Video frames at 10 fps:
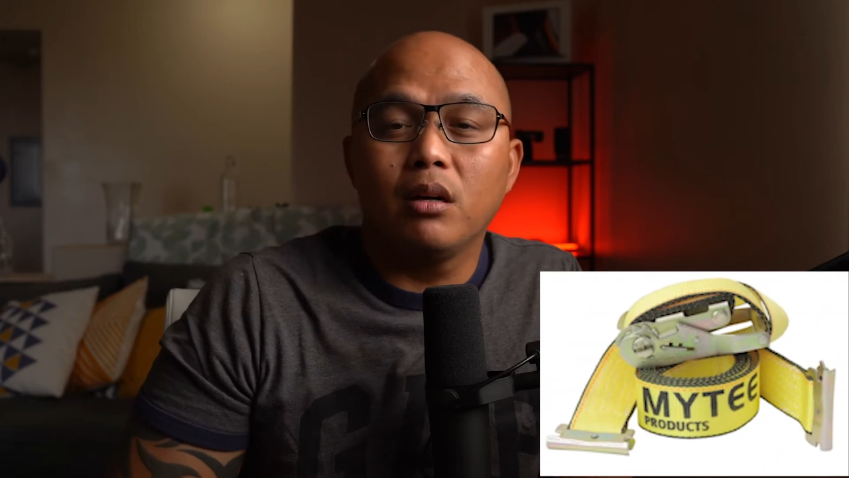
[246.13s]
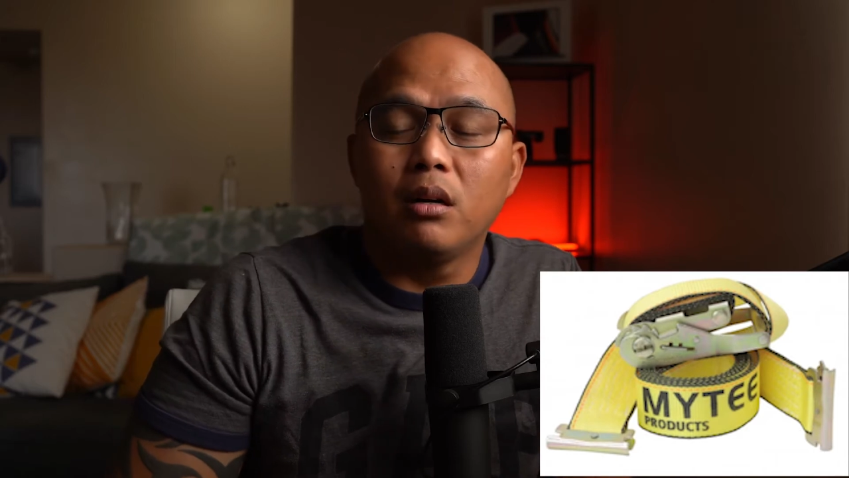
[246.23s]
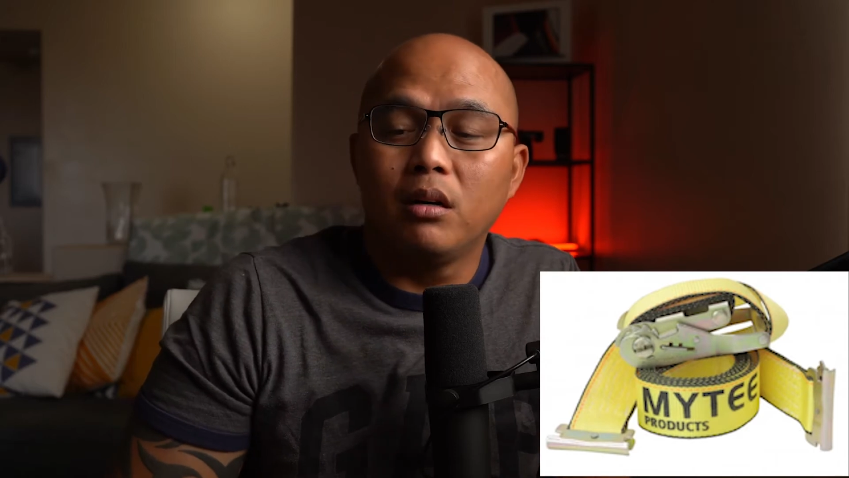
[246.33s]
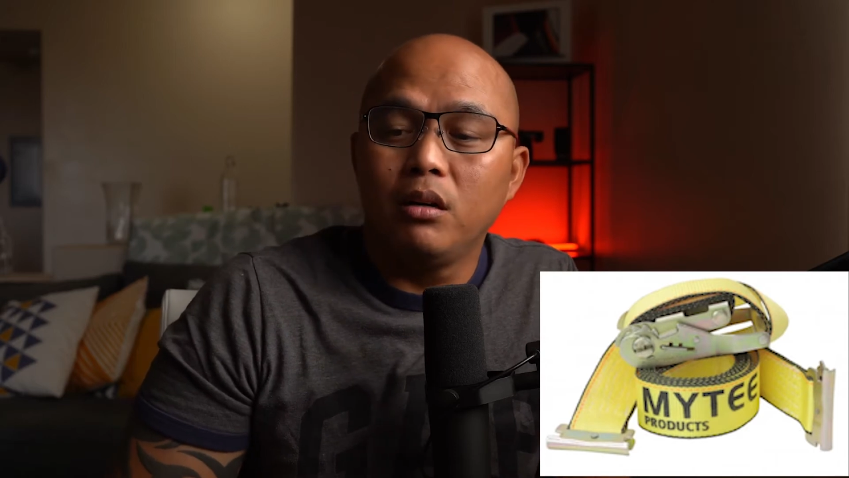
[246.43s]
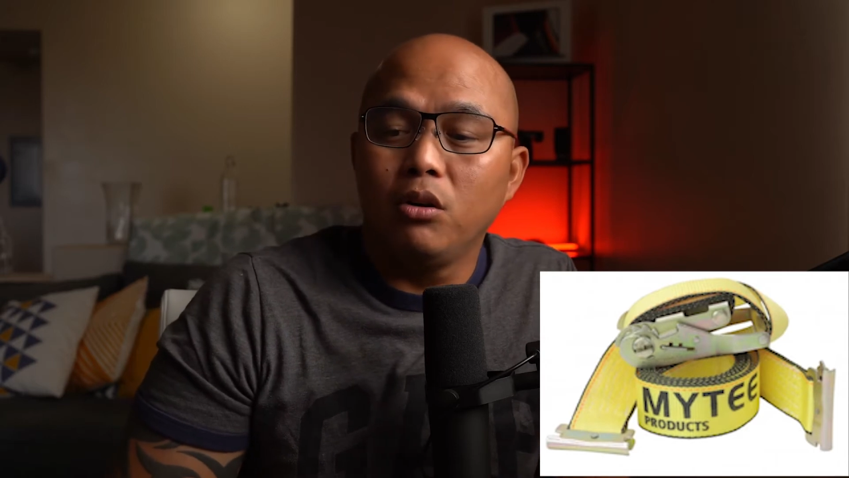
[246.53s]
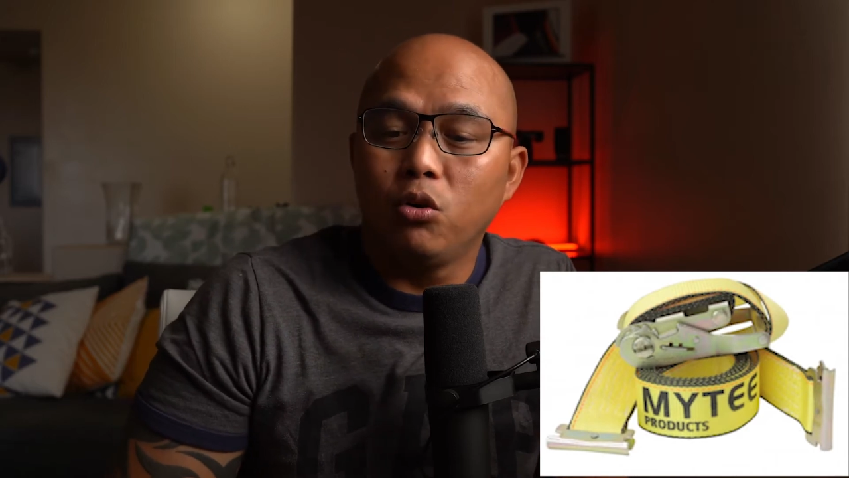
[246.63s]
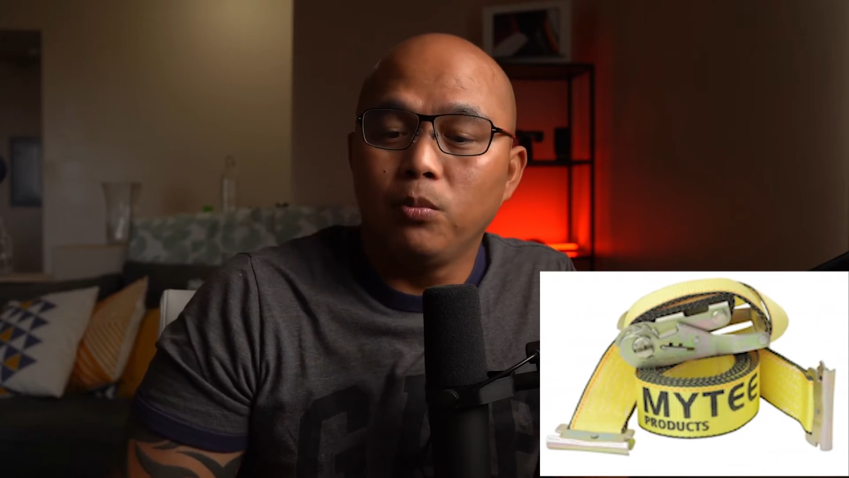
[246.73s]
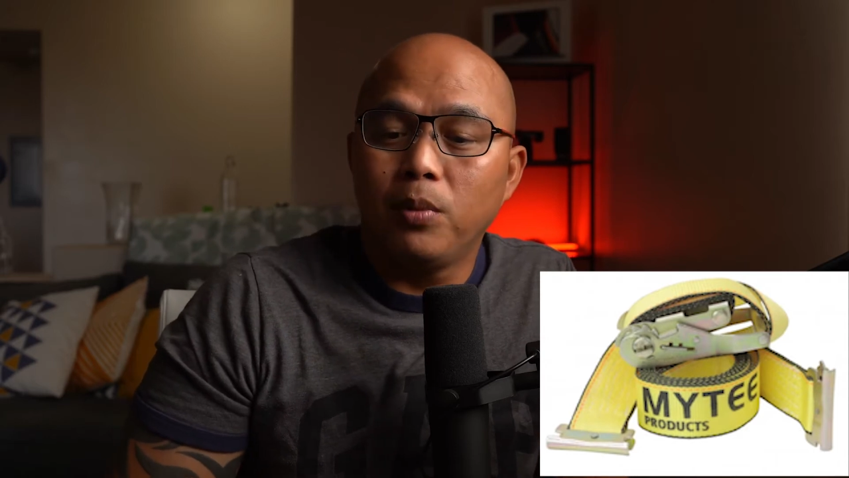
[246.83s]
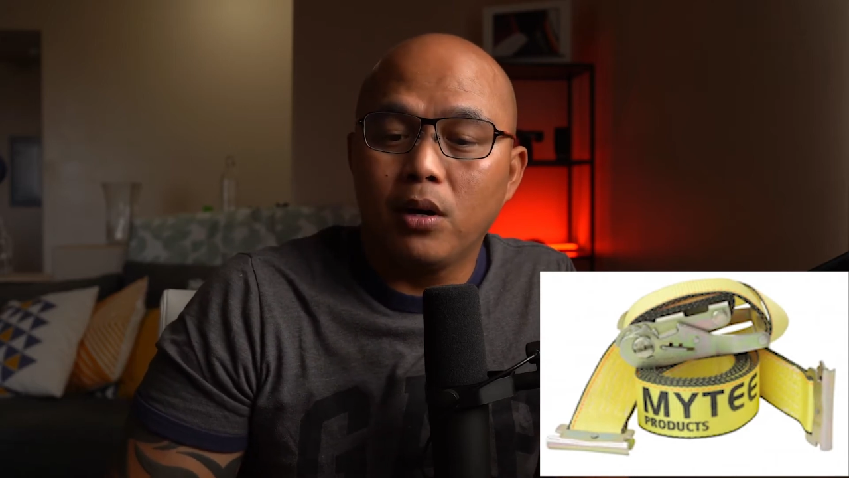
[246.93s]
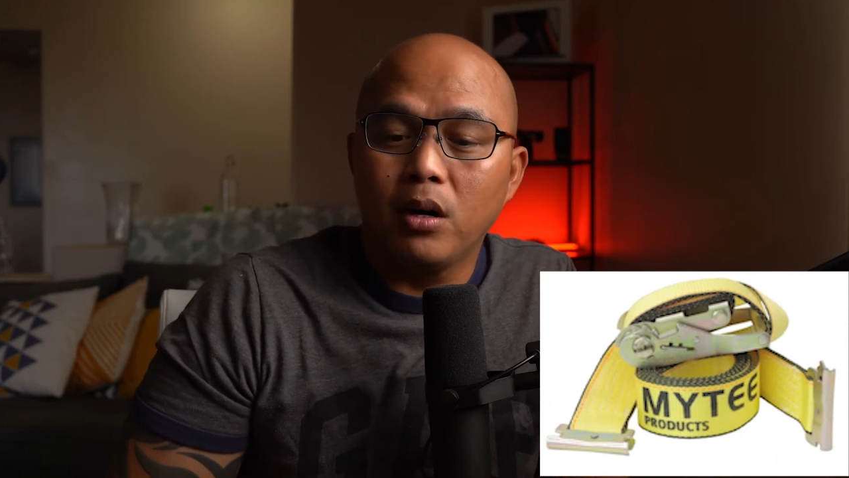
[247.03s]
a load
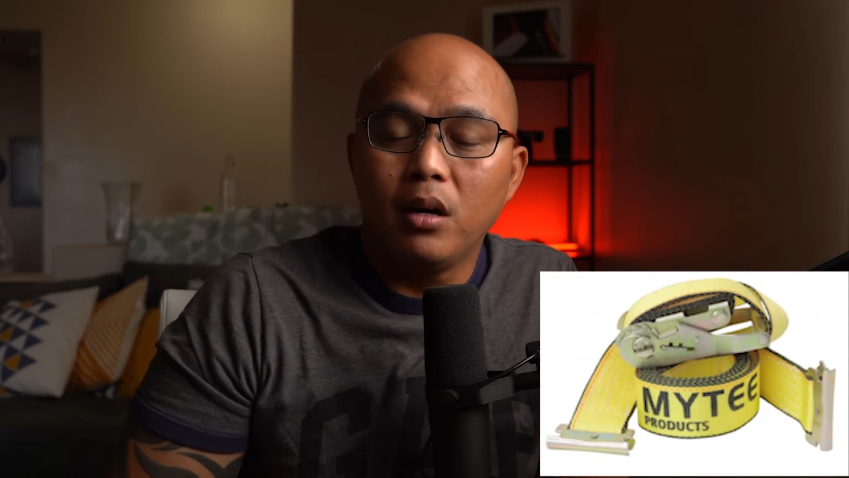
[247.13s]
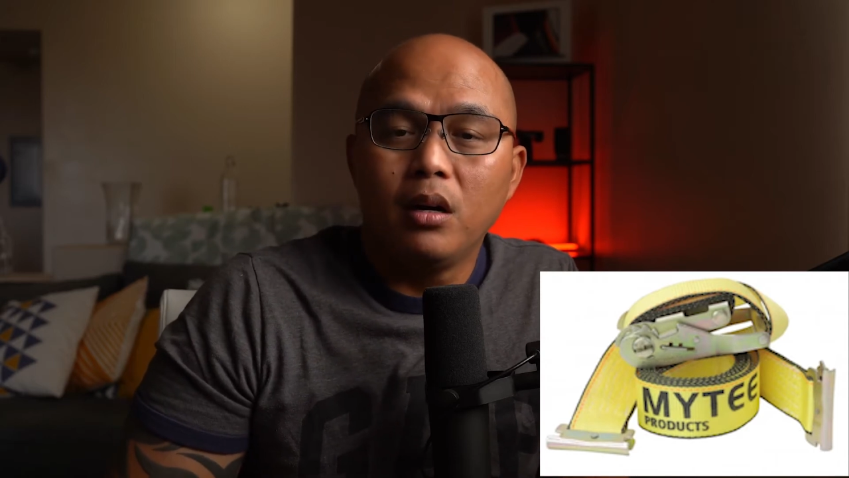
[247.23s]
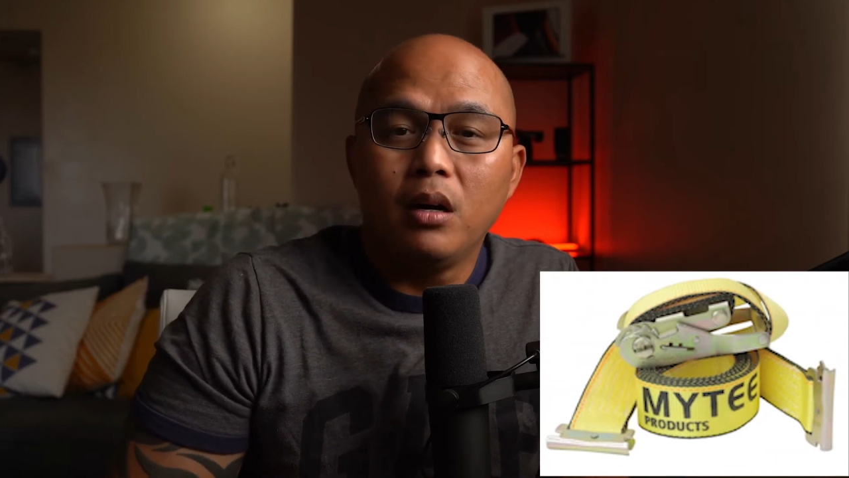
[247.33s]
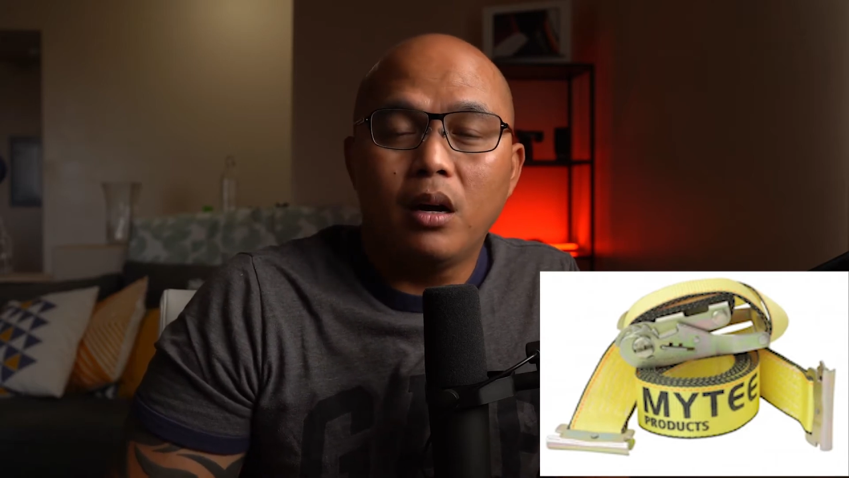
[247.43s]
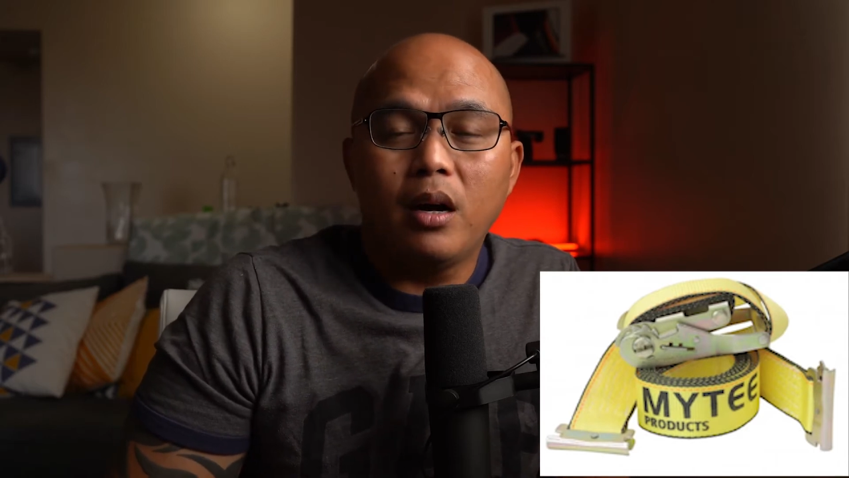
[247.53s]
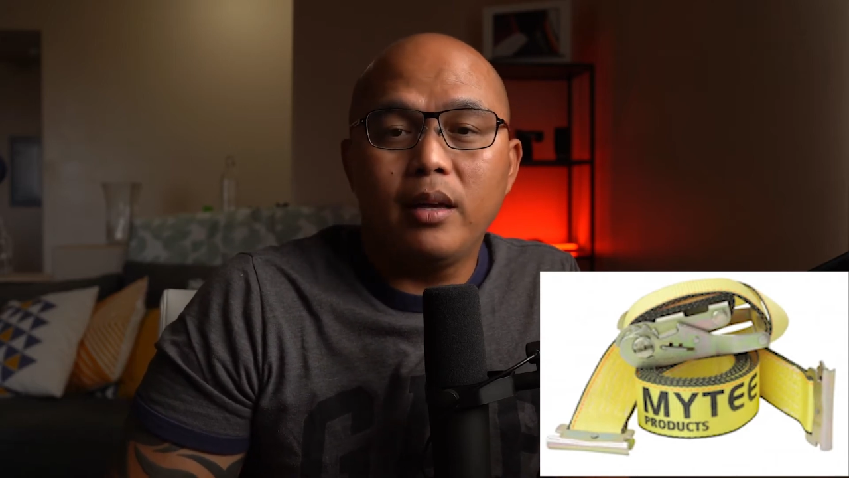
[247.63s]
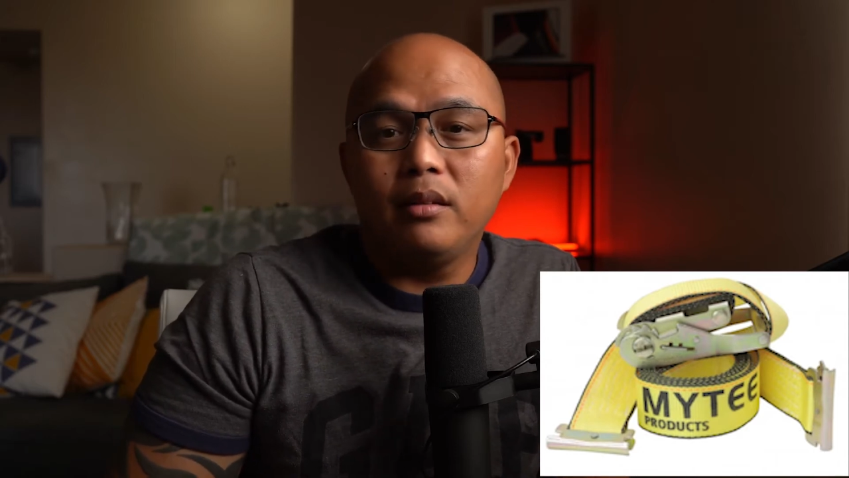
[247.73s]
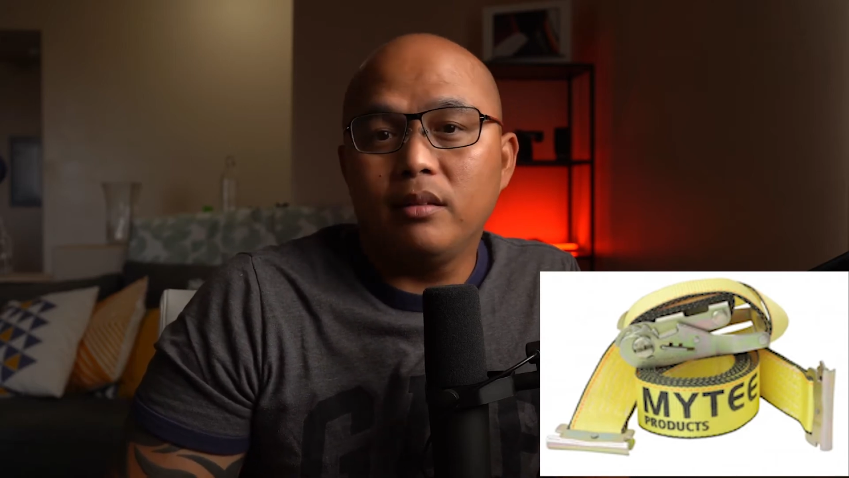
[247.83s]
bar, I